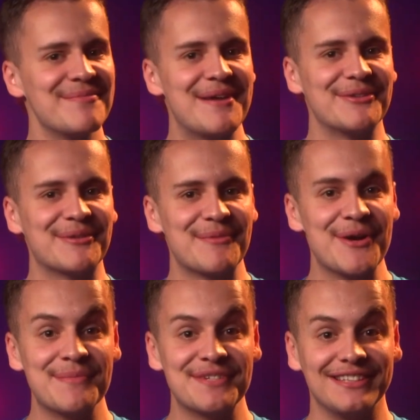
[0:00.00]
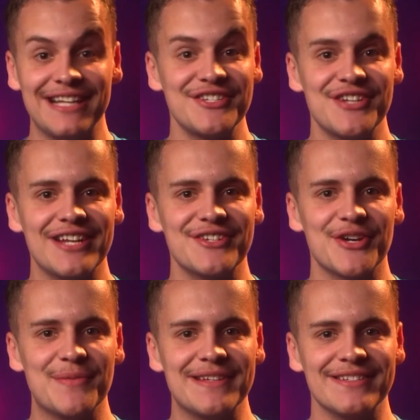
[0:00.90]
Muller and welcome to Let's Chat
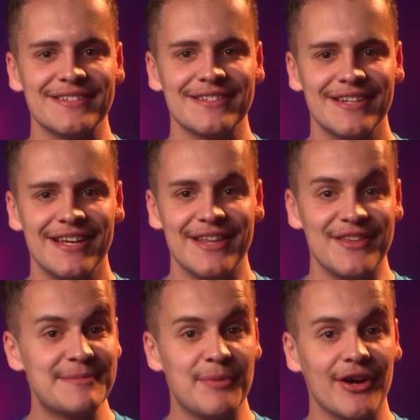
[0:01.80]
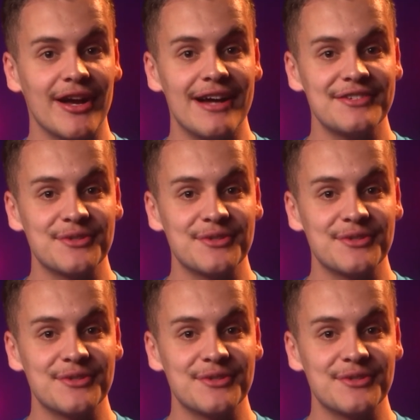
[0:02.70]
Showbiz. This podcast is